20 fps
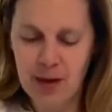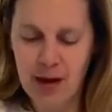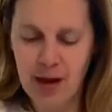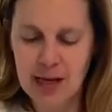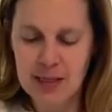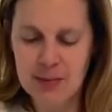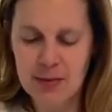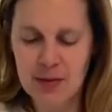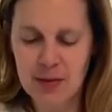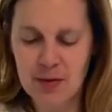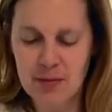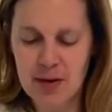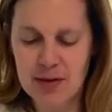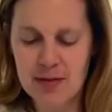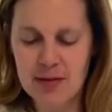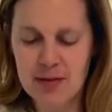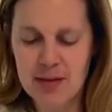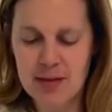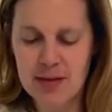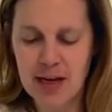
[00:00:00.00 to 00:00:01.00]
I spent the
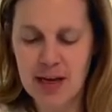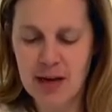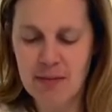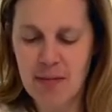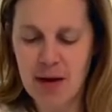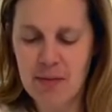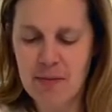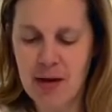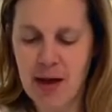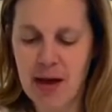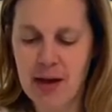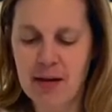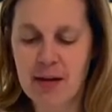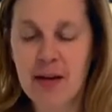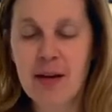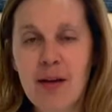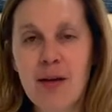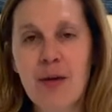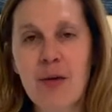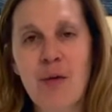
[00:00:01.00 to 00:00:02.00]
rest of the day in my bed,
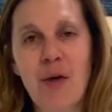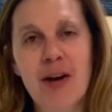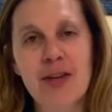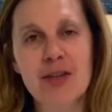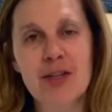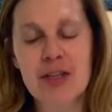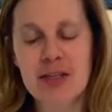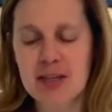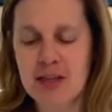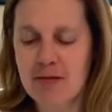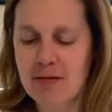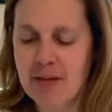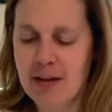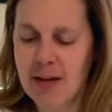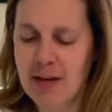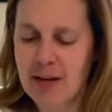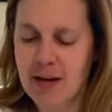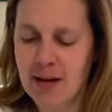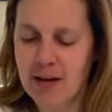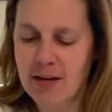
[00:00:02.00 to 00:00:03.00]
watching
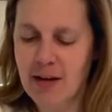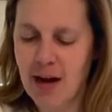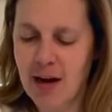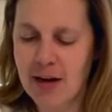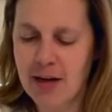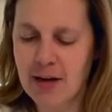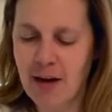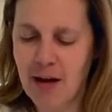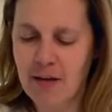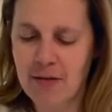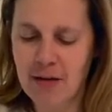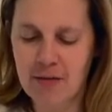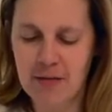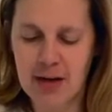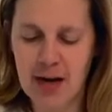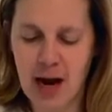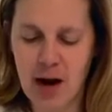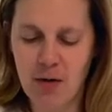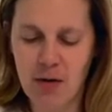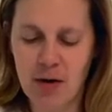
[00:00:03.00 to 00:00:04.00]
TV and nodding off
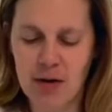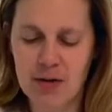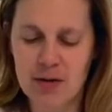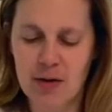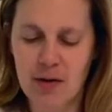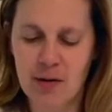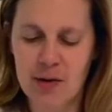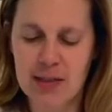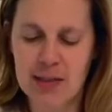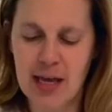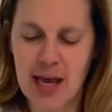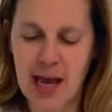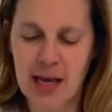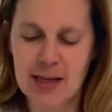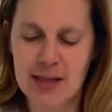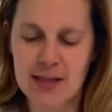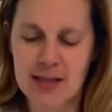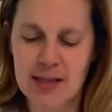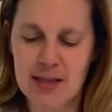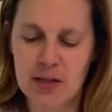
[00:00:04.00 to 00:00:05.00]
every hour or so as the
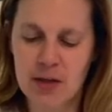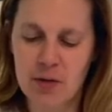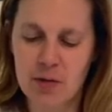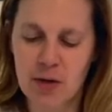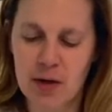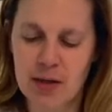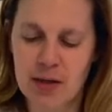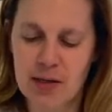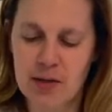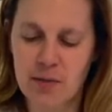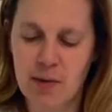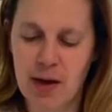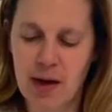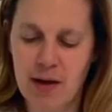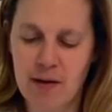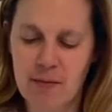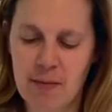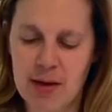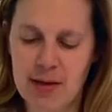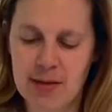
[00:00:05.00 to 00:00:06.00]
anesthesia worked its way
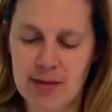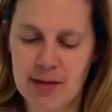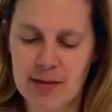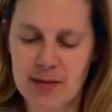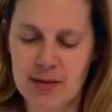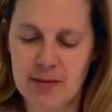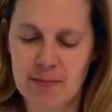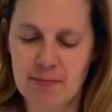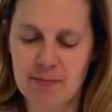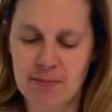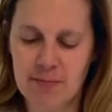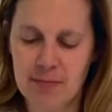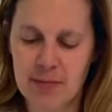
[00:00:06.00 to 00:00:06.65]
out of my system.